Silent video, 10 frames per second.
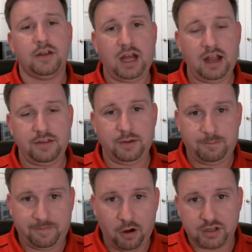The
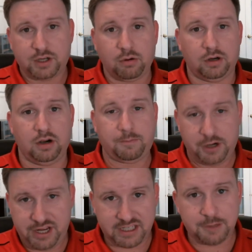folks who are
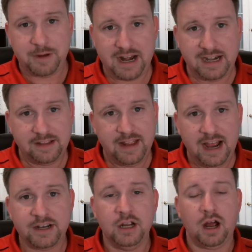participating in
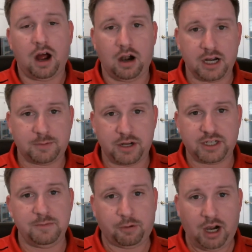that are
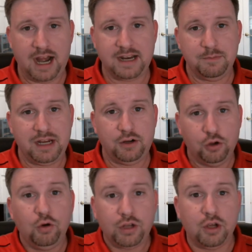expressing pride in being
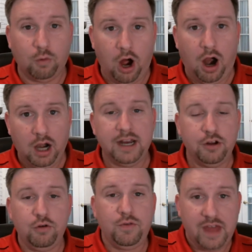who you are
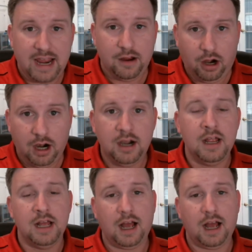and who they are,